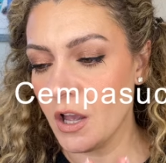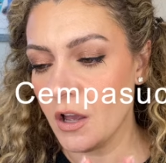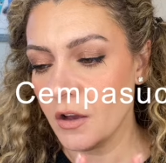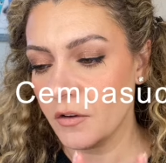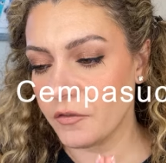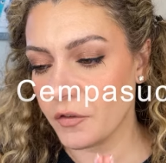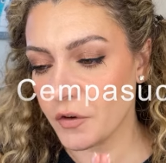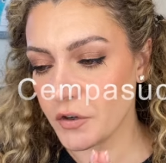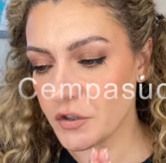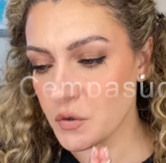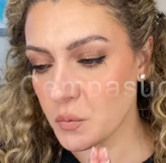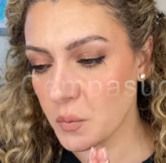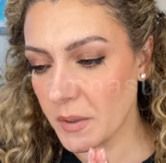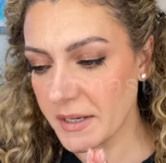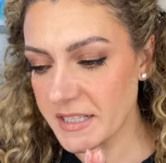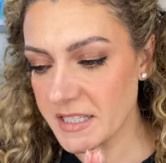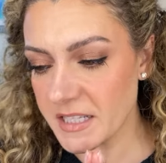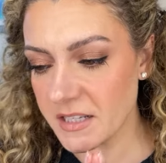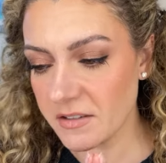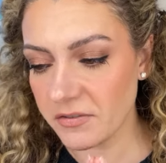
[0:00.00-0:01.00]
for
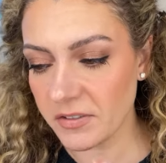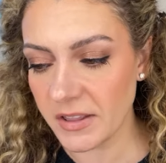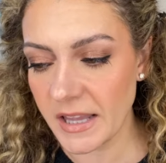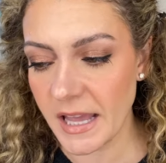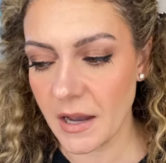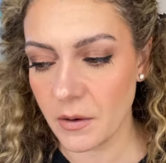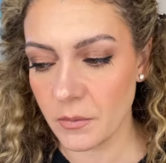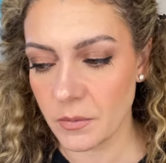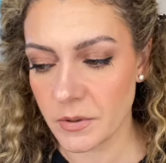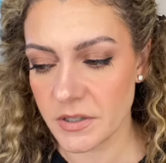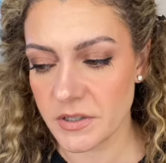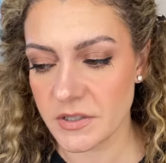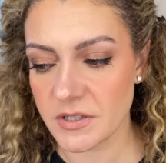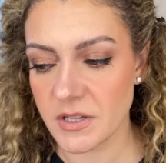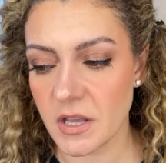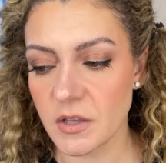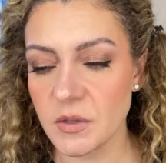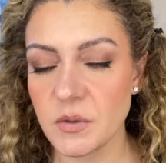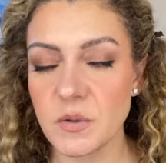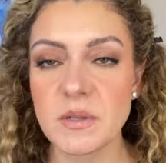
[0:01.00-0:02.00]
20 flowers
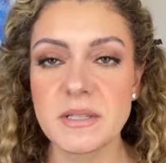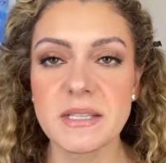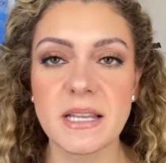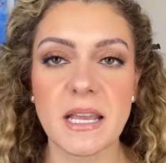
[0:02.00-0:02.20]
use